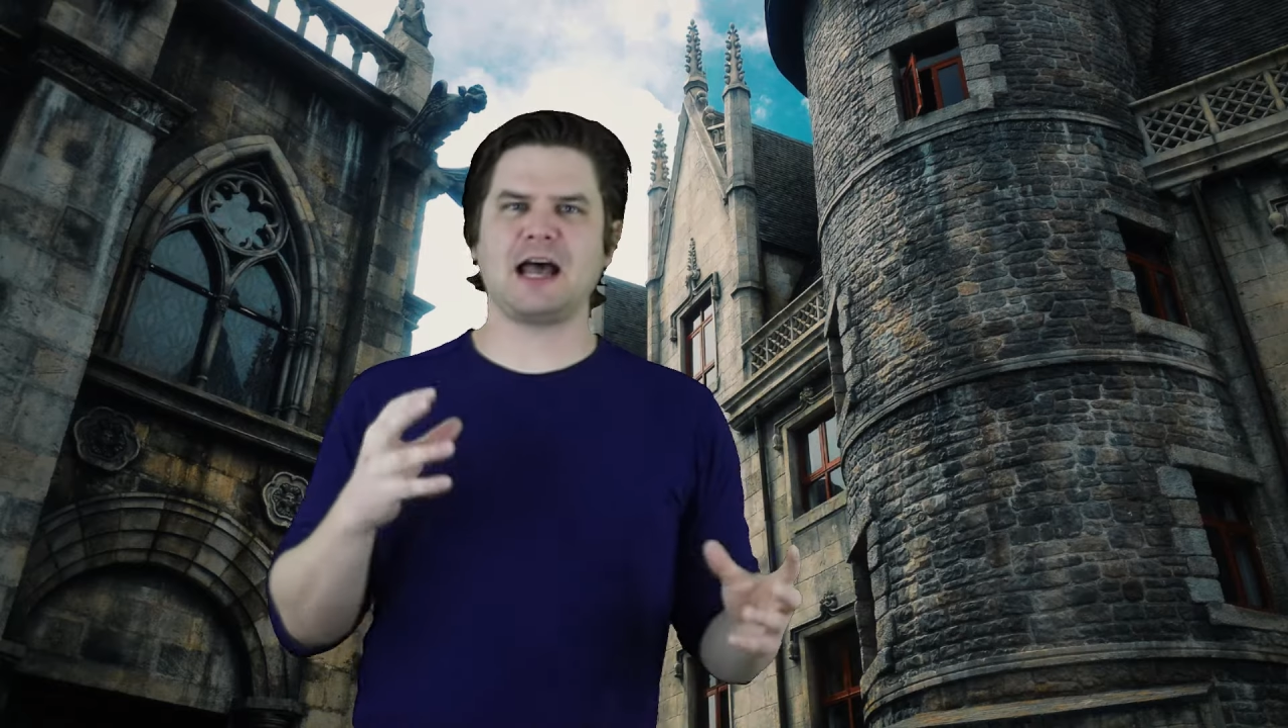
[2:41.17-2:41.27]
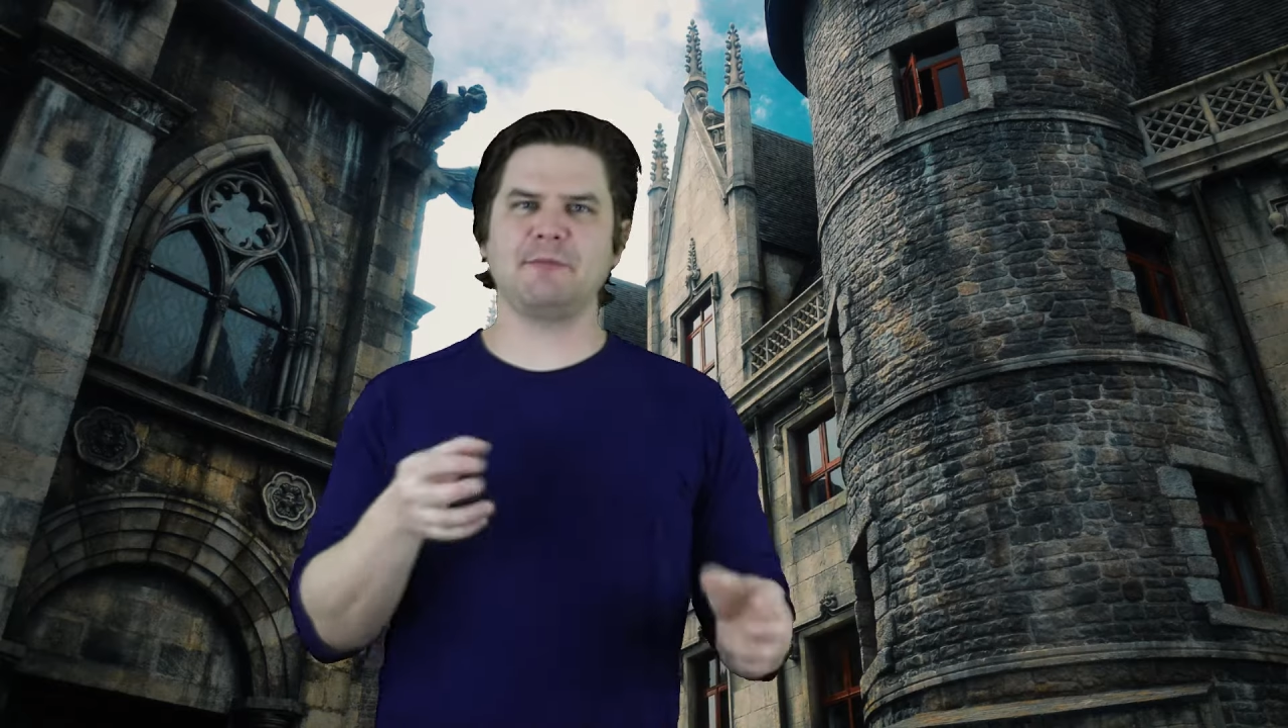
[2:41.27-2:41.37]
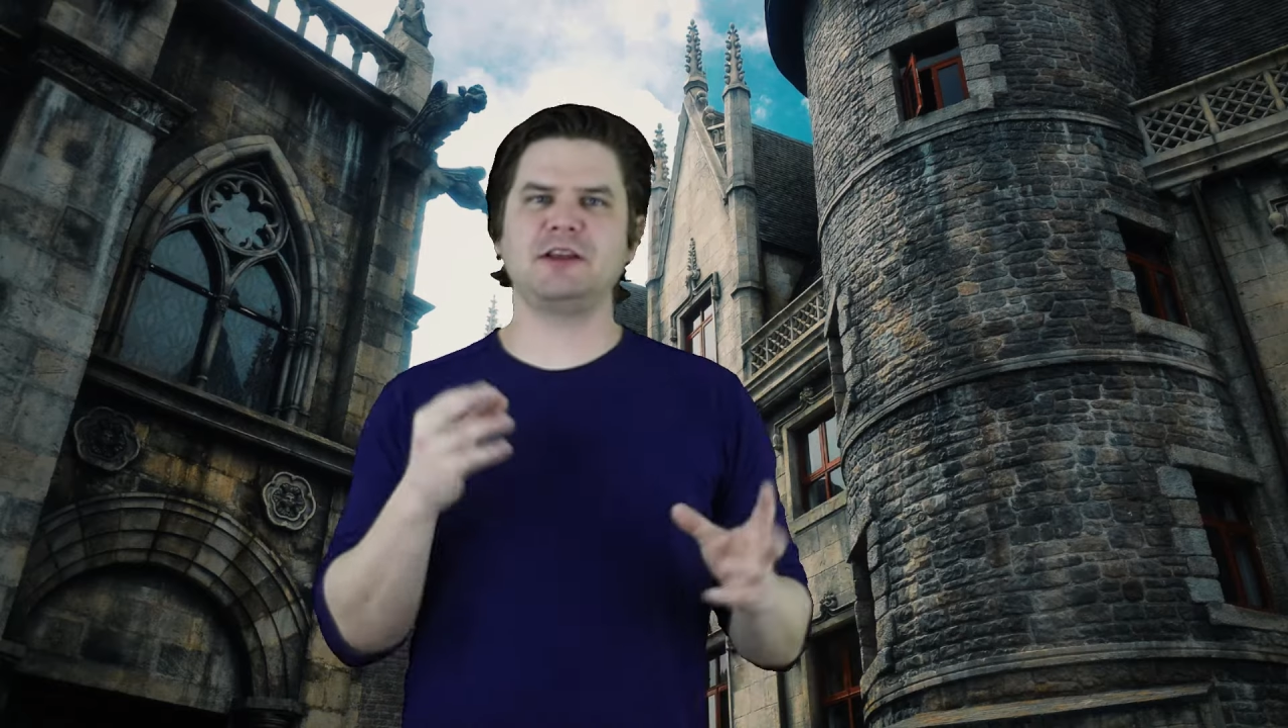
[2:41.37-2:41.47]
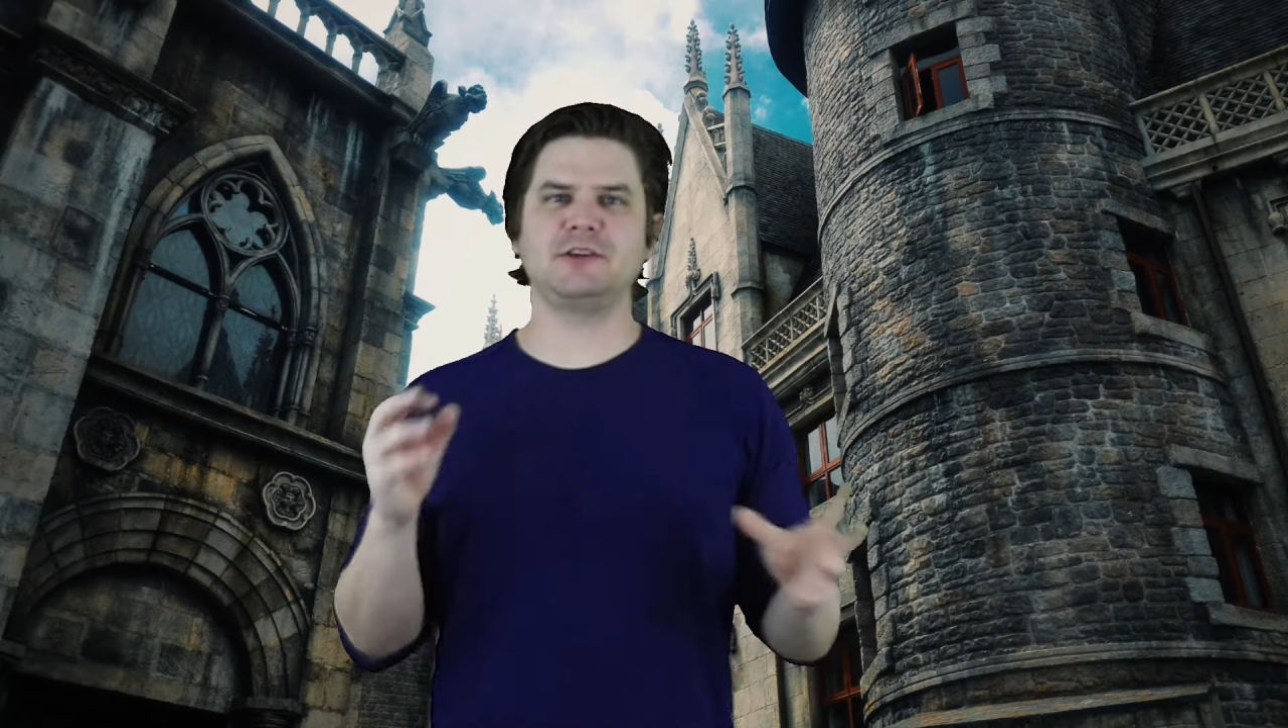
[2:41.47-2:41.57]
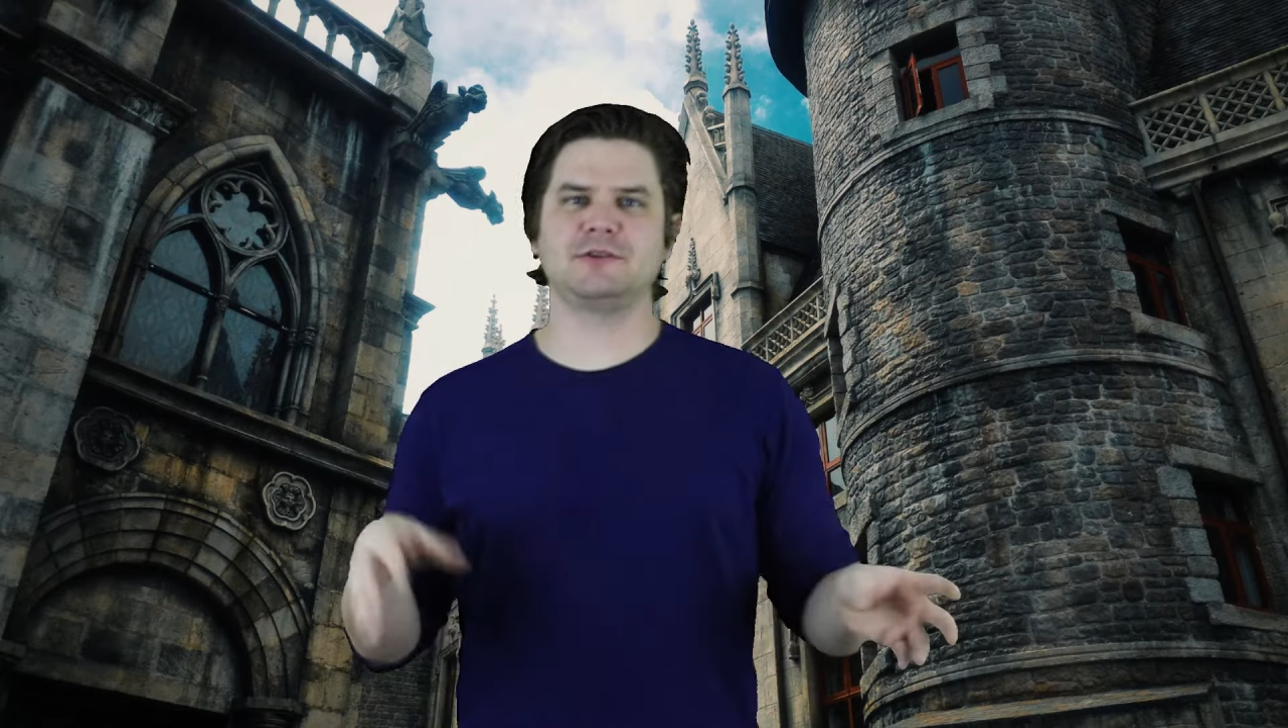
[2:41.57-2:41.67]
I'm
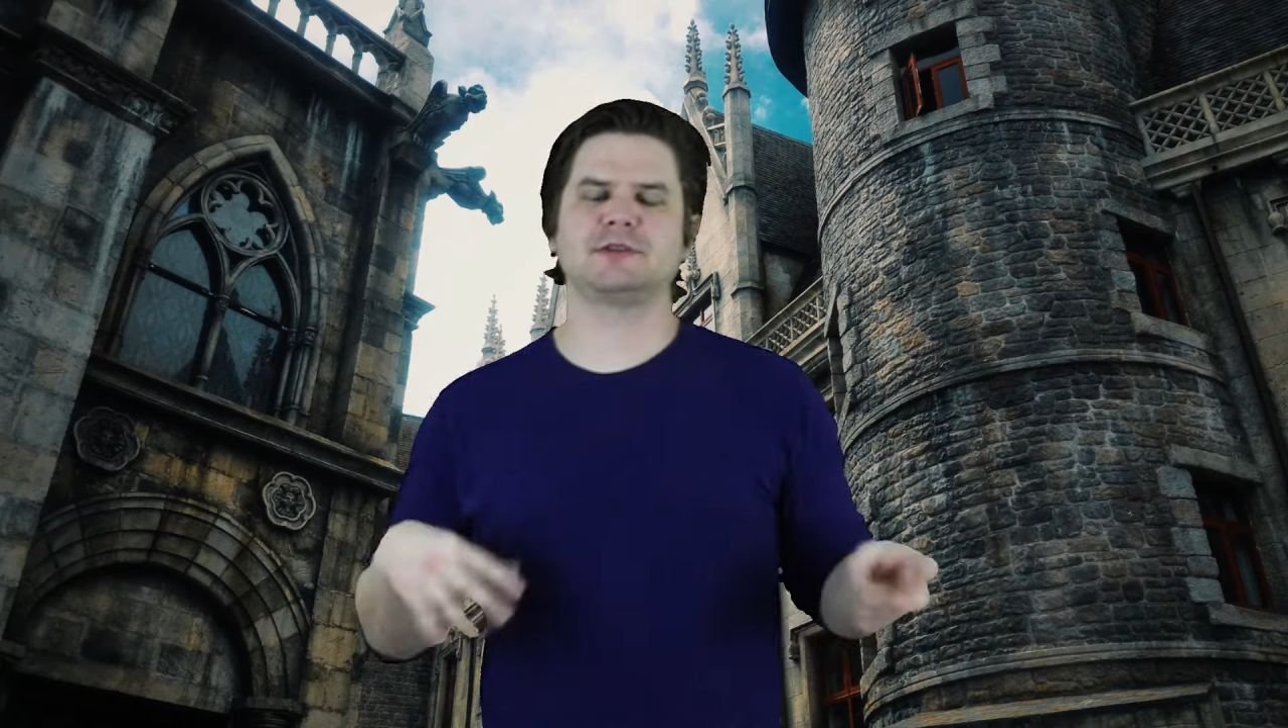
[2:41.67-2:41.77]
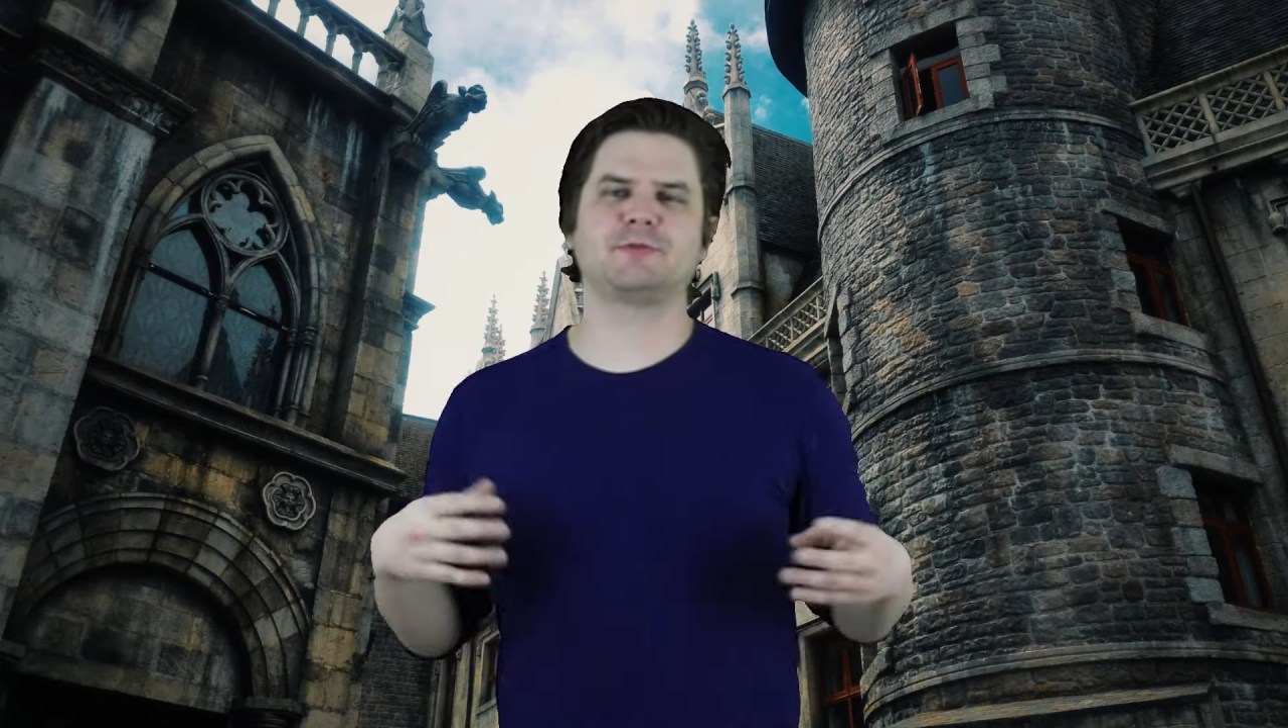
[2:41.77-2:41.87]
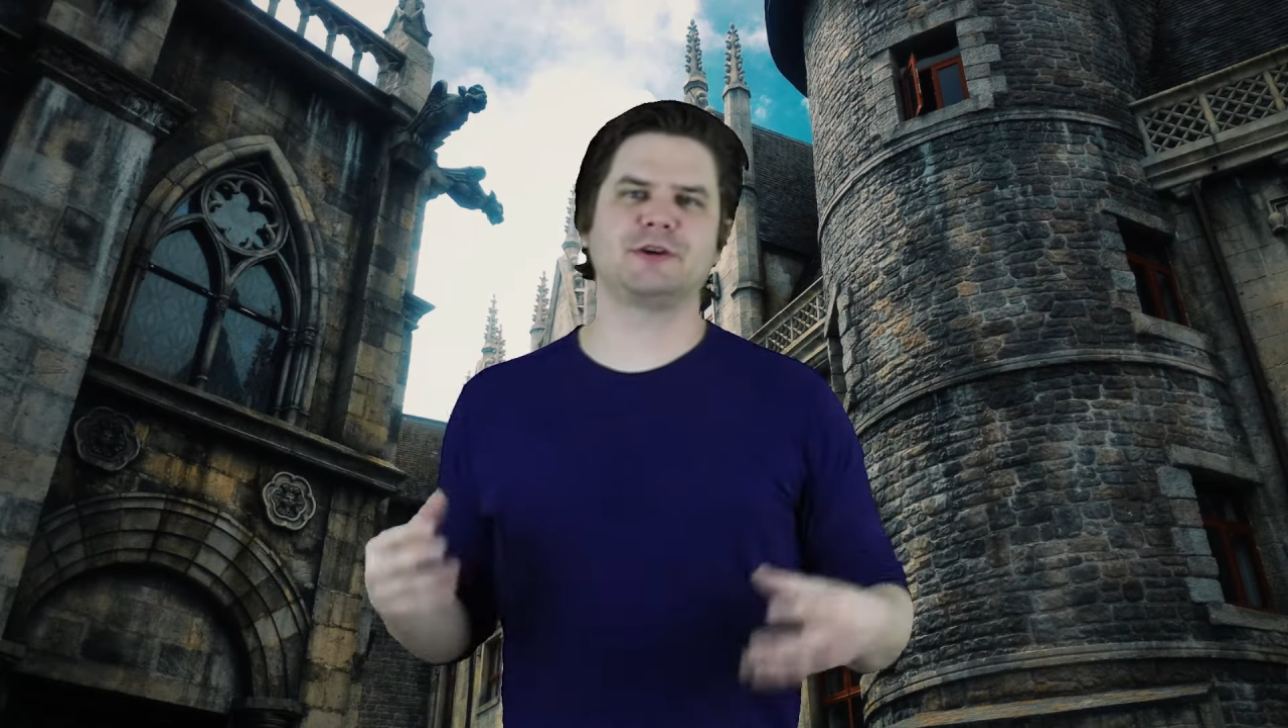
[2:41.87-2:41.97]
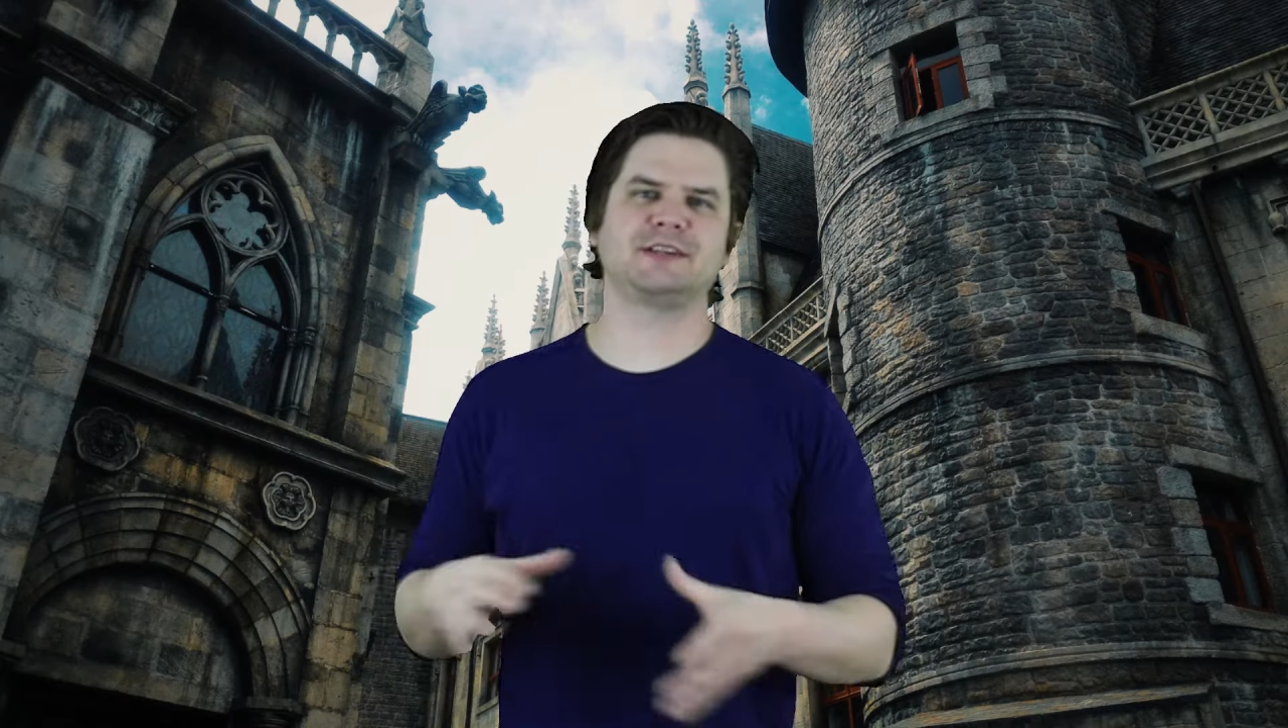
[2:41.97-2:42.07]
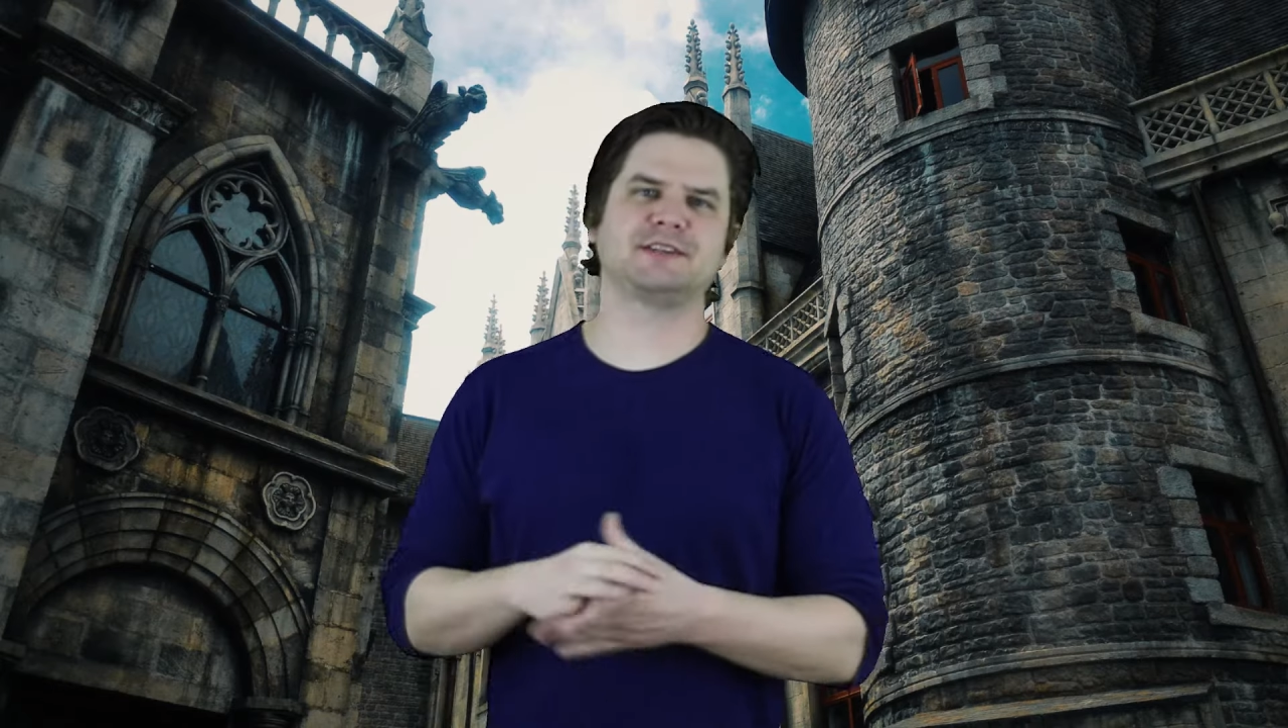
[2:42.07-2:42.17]
going to use a pretty